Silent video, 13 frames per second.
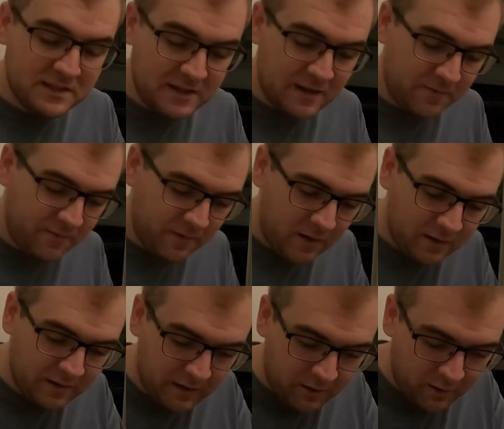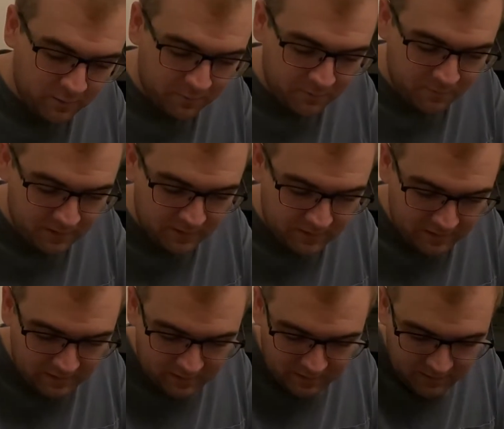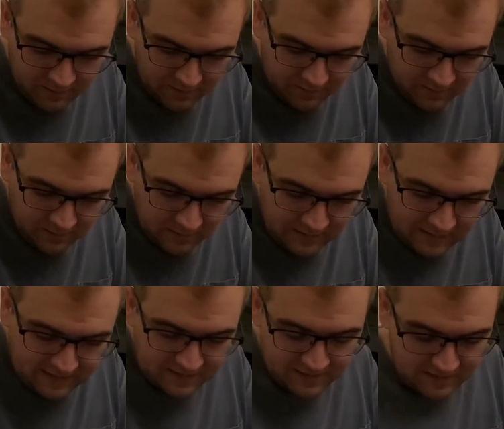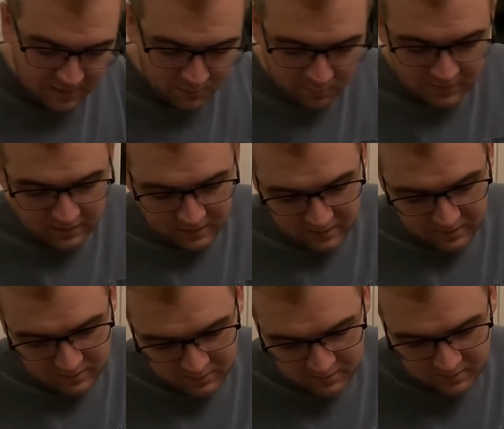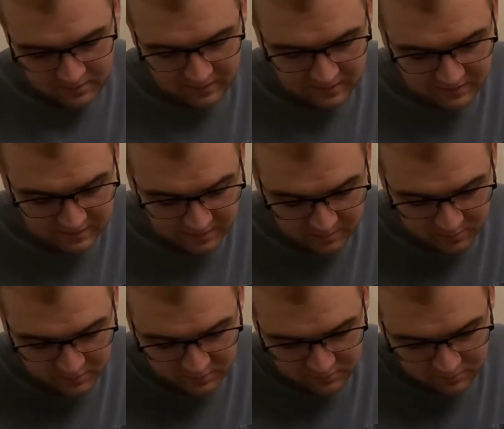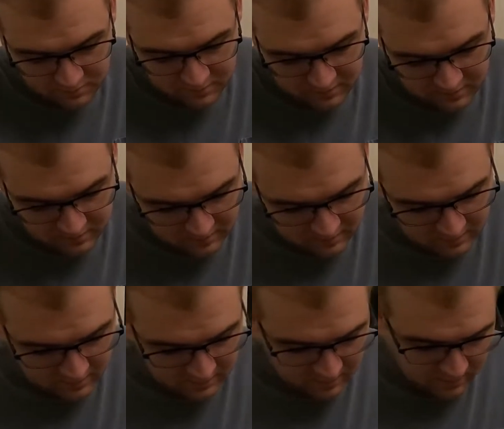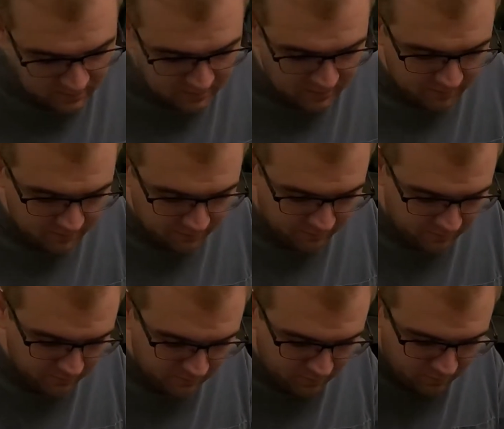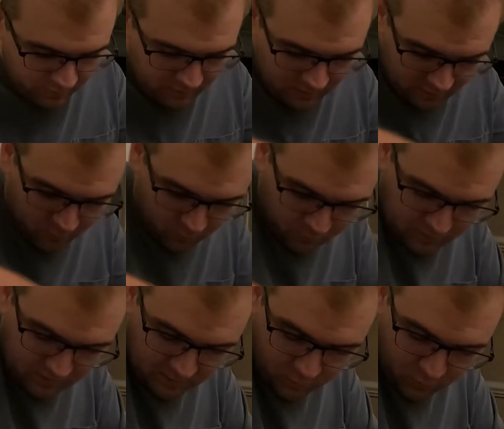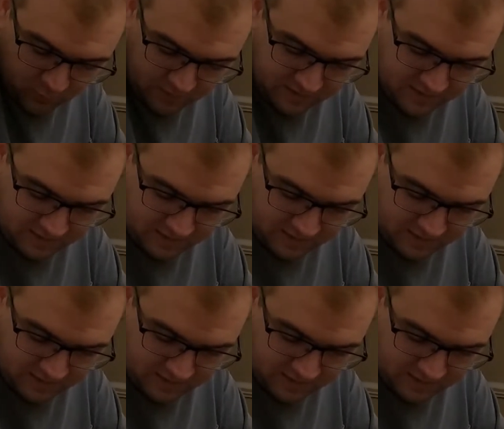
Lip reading: is not falling off of the glass at the rink anytime soon. You gotta really press